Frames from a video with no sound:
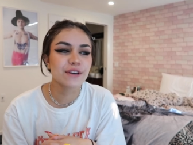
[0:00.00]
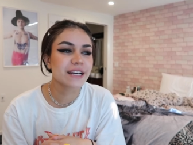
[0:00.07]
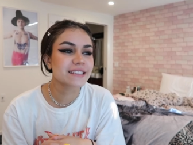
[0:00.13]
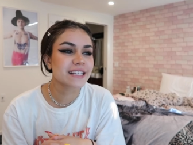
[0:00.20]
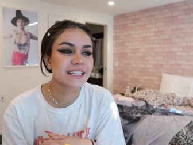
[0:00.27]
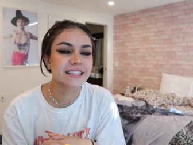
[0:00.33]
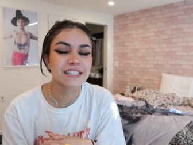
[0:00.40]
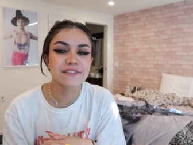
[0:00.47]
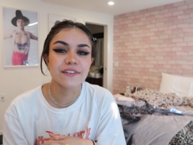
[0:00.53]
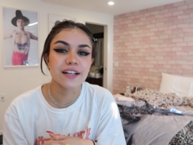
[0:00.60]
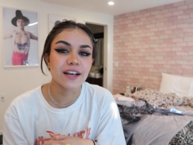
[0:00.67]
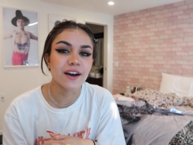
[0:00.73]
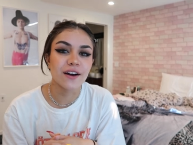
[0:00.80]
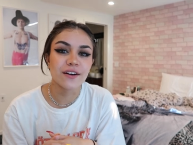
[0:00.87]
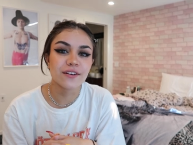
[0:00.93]
if you guys like this
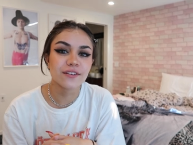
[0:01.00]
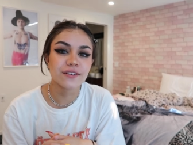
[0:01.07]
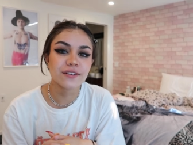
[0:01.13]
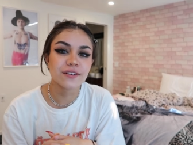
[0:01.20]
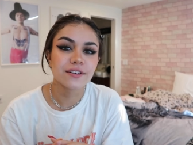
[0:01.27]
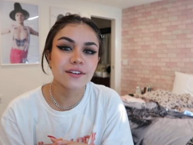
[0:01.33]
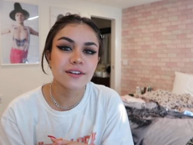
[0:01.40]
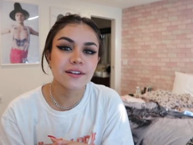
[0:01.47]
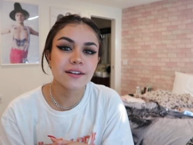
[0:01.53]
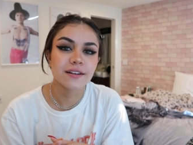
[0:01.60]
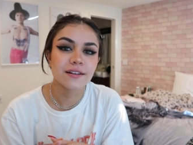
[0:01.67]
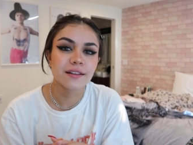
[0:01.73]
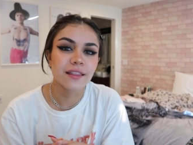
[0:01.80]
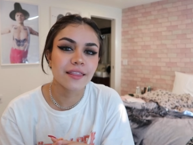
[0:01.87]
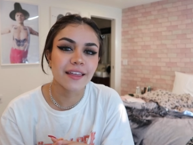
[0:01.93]
video,
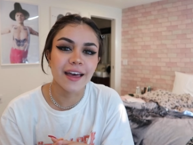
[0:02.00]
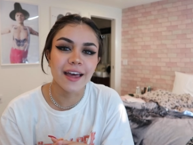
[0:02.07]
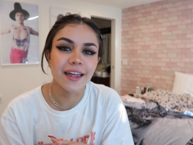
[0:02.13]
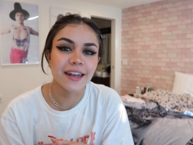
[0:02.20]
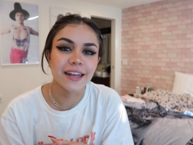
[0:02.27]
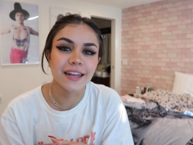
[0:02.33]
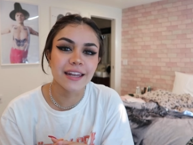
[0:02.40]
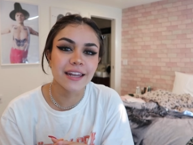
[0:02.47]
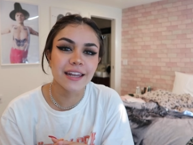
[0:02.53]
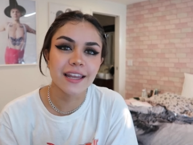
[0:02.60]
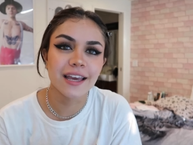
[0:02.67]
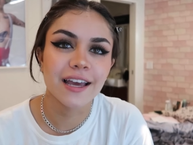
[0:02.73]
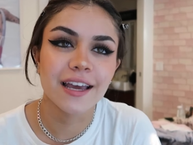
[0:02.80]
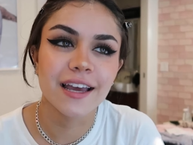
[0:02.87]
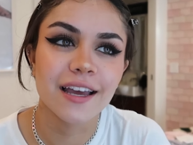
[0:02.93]
then
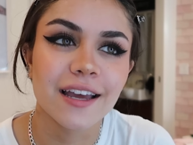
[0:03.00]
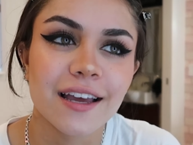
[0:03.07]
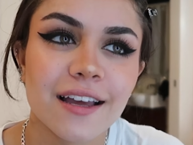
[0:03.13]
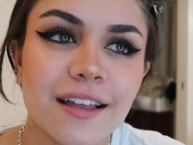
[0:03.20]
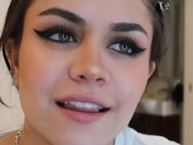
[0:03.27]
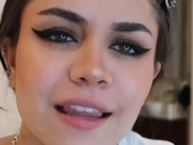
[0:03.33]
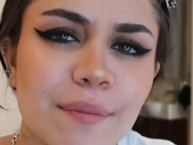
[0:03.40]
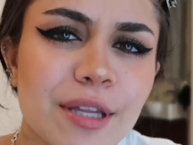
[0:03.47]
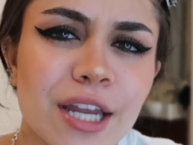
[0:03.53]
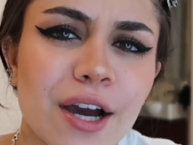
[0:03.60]
let me